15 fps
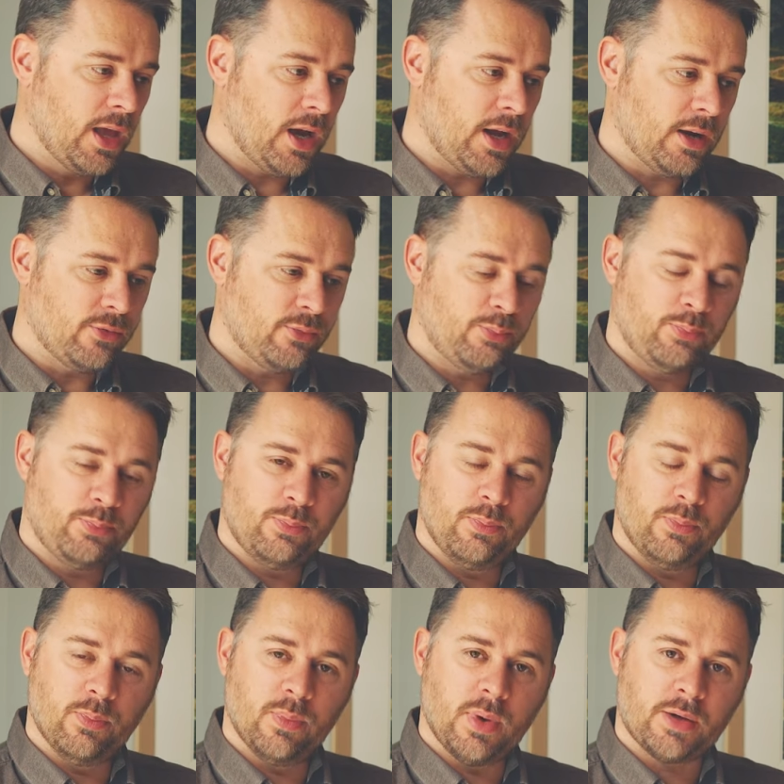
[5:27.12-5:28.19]
And I've
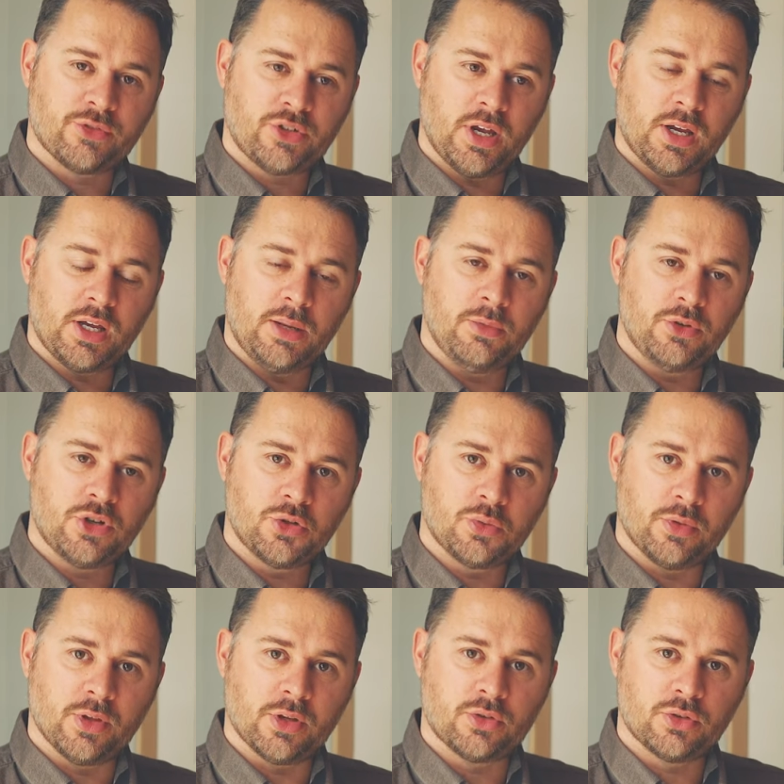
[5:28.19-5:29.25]
I've taken images
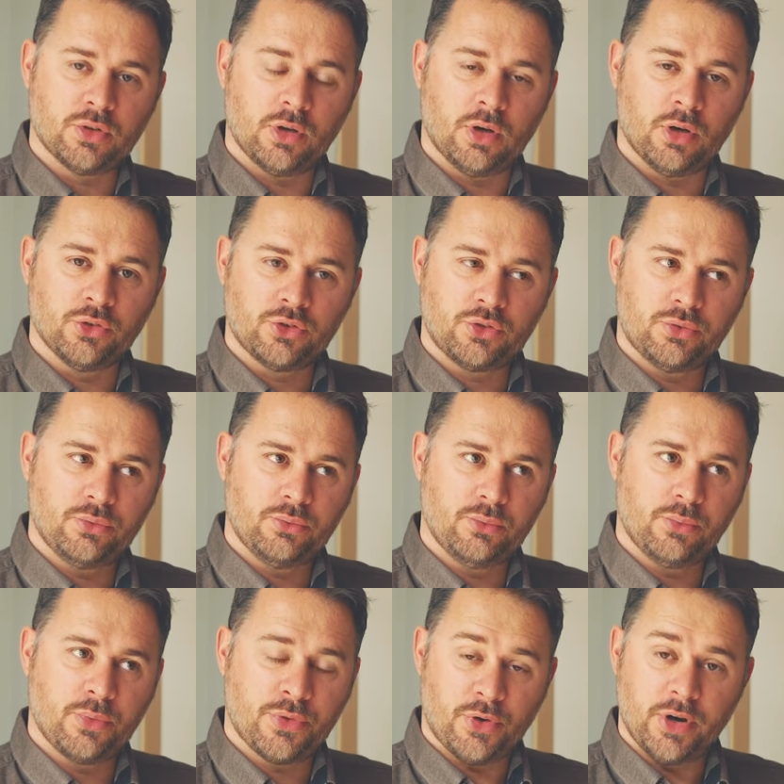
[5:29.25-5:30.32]
with this on
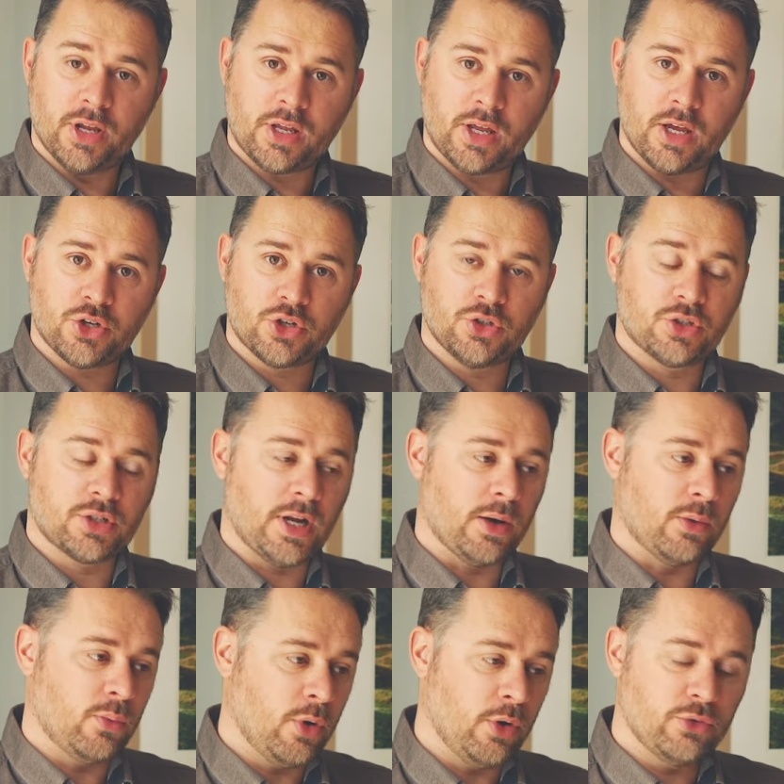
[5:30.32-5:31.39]
three occasions
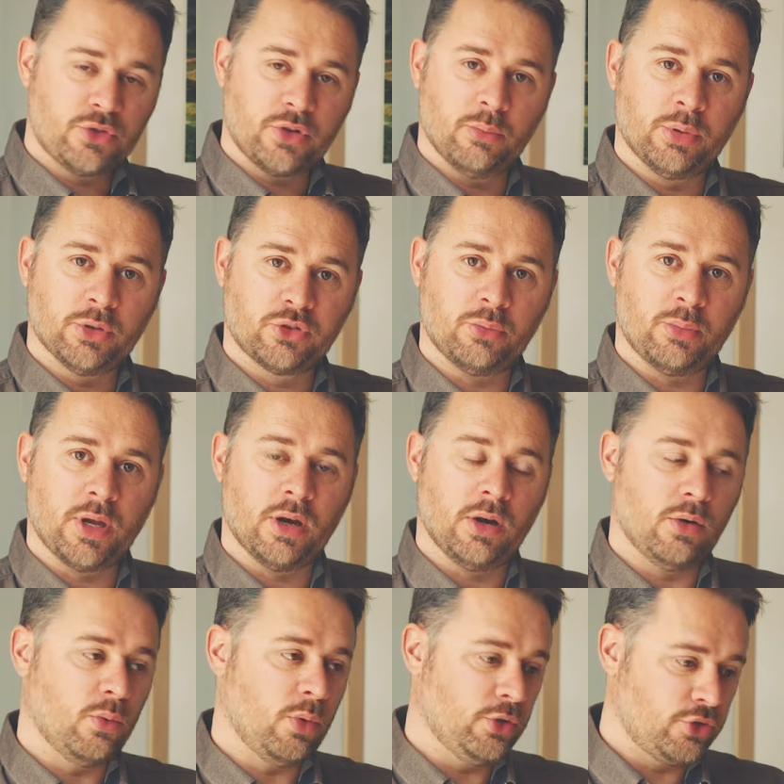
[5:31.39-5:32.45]
now. Once at
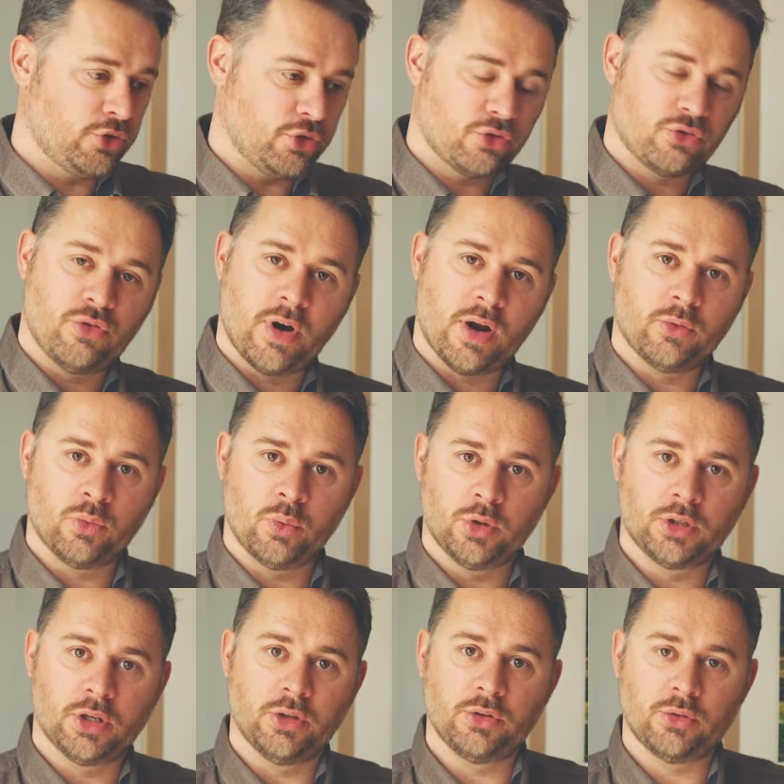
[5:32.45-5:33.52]
Buttermere, once just around
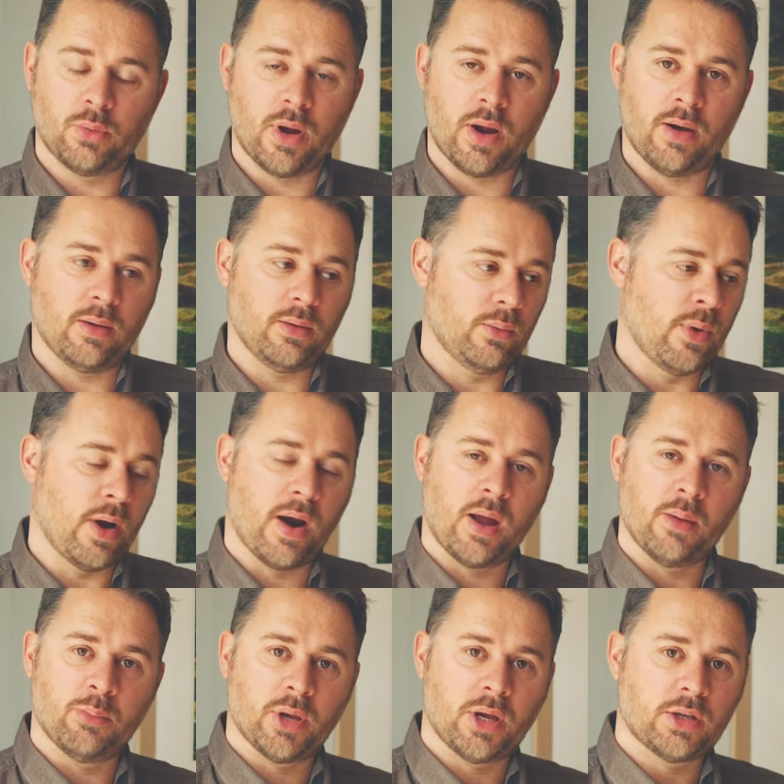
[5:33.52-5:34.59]
Woodland where, where
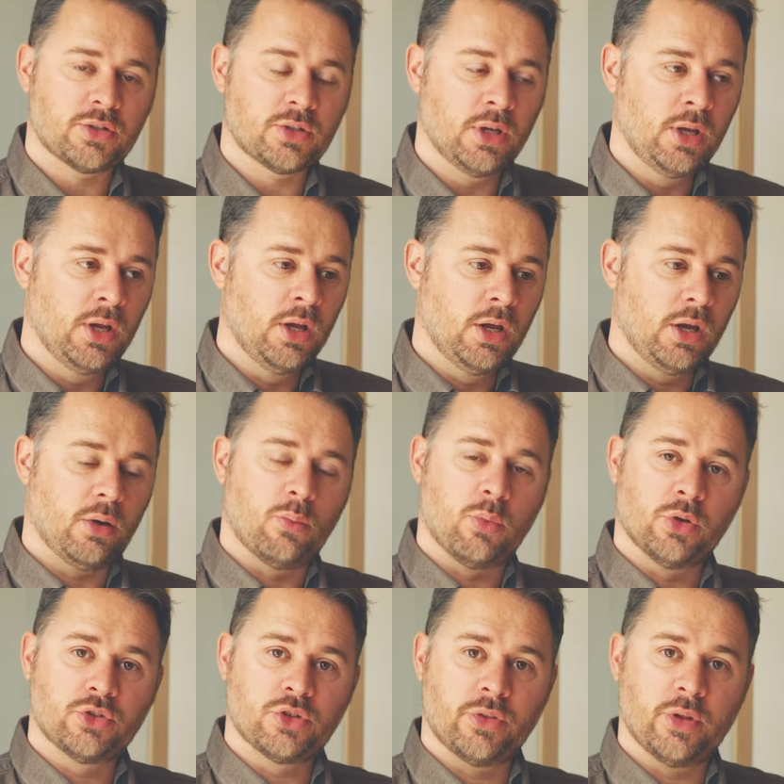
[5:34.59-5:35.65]
I'm based, and
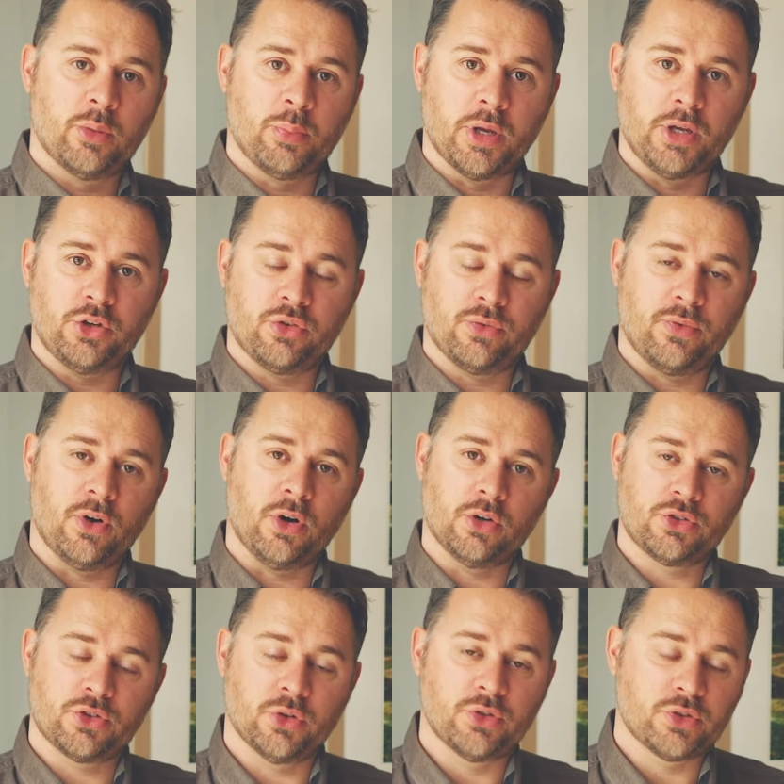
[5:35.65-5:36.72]
once on the beach for
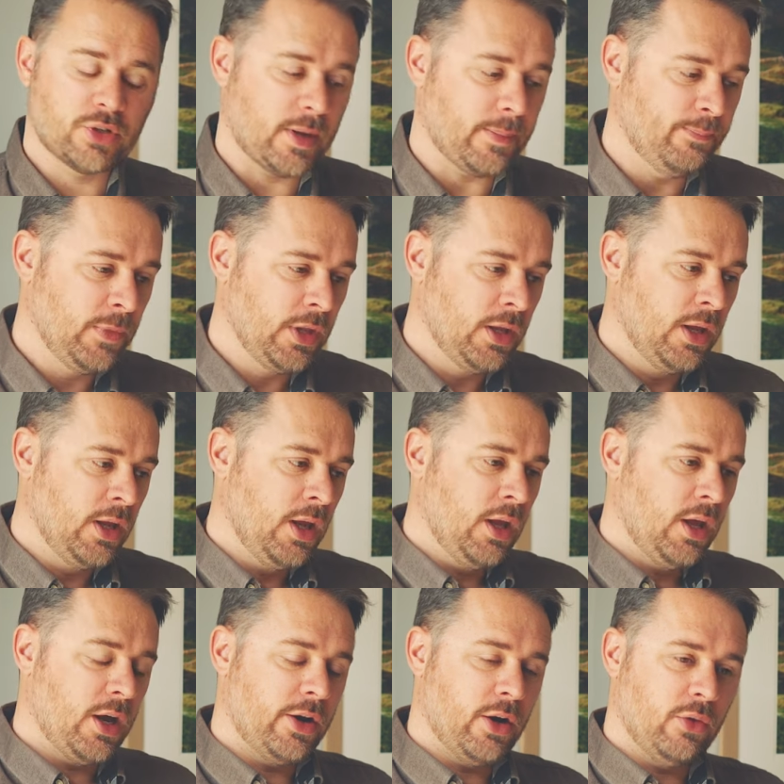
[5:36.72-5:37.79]
sunset.
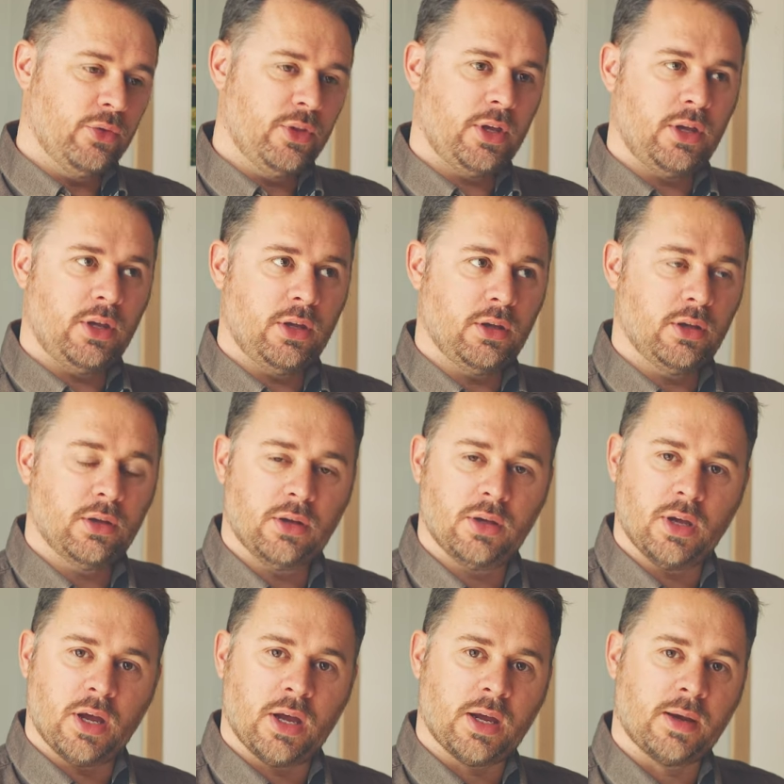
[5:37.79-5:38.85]
And on the
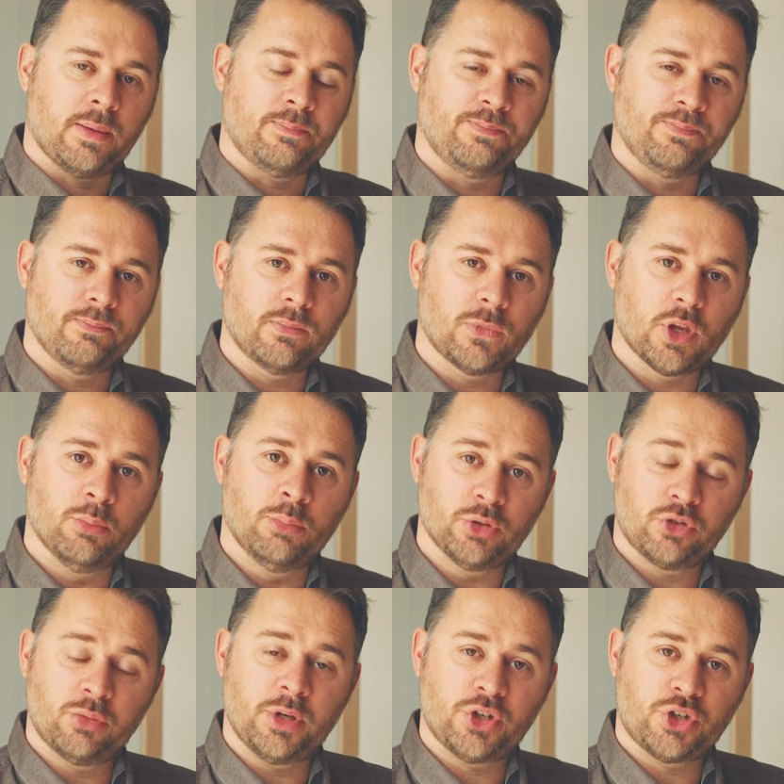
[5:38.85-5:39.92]
um,
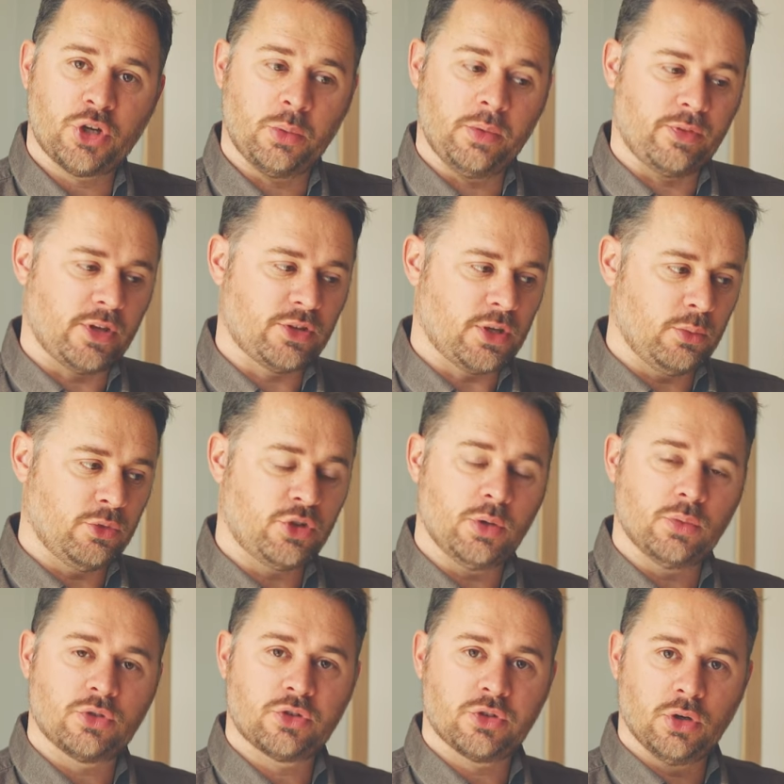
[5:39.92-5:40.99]
Buttermere shoot with this, it was
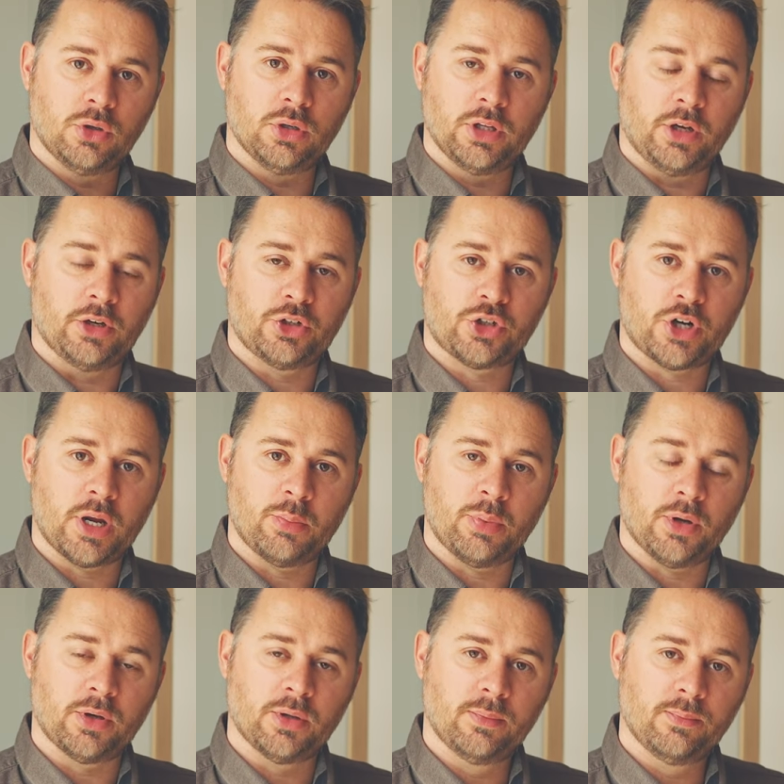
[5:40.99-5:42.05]
used solely on a tripod